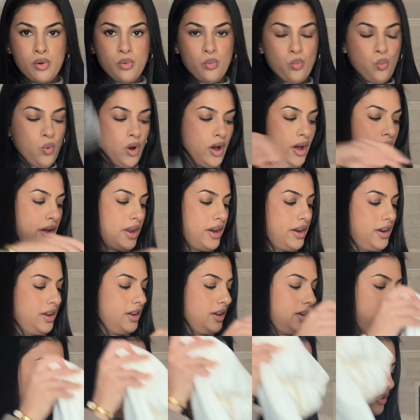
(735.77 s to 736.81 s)
One,
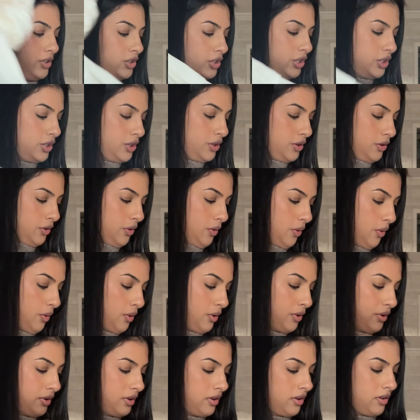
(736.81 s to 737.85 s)

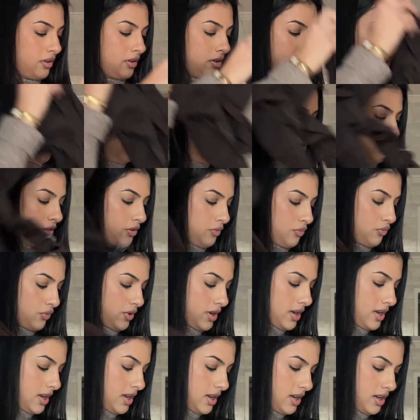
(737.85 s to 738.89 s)
two,
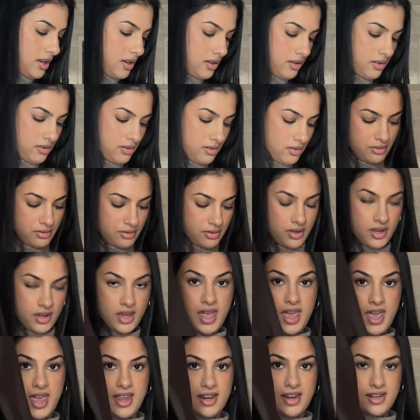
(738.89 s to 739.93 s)
three,
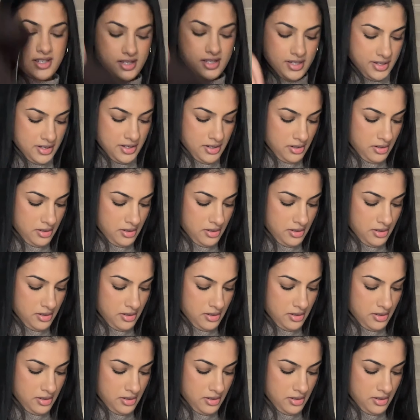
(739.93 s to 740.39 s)
eight,